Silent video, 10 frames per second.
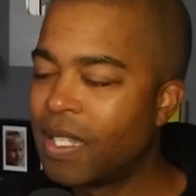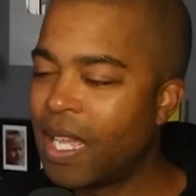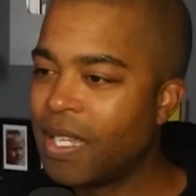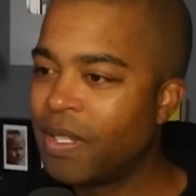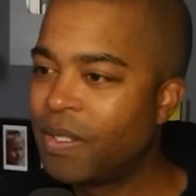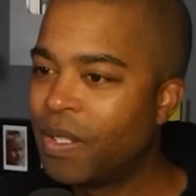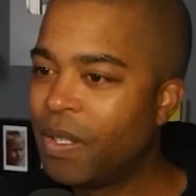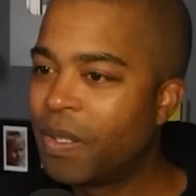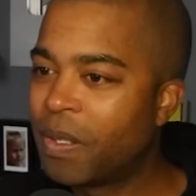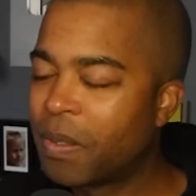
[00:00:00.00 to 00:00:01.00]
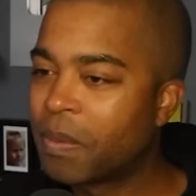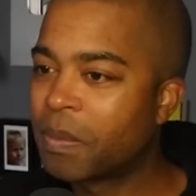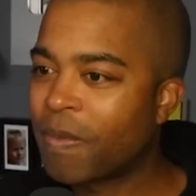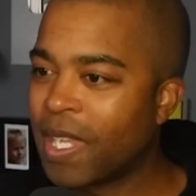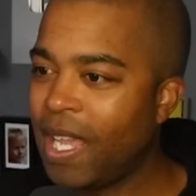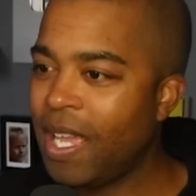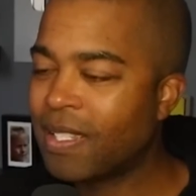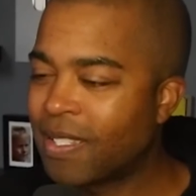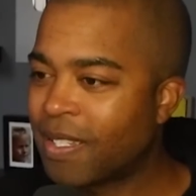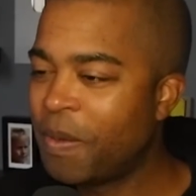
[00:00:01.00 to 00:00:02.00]
Yeah, you do.
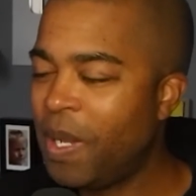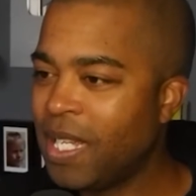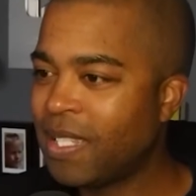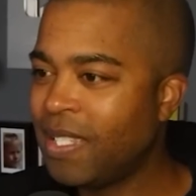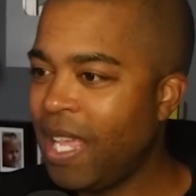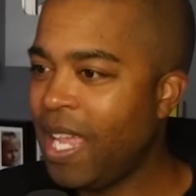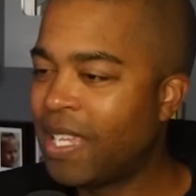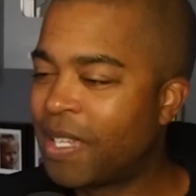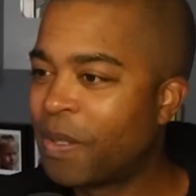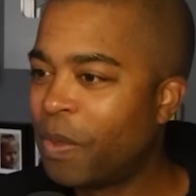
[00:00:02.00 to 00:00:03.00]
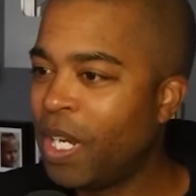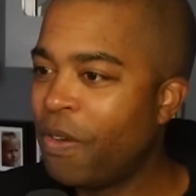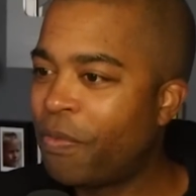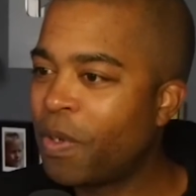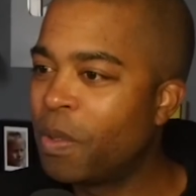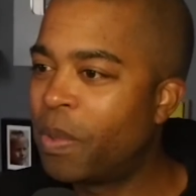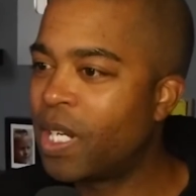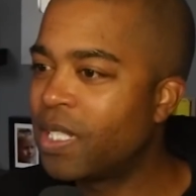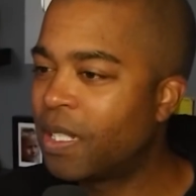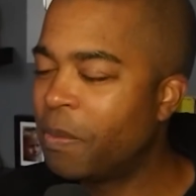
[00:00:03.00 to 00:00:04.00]
Yes, come on, Snake. We're here for you,
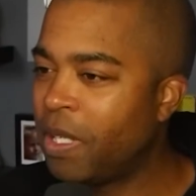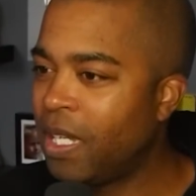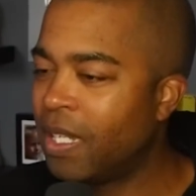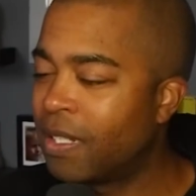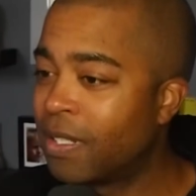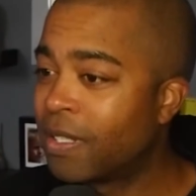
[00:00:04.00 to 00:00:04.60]
buddy. Come on.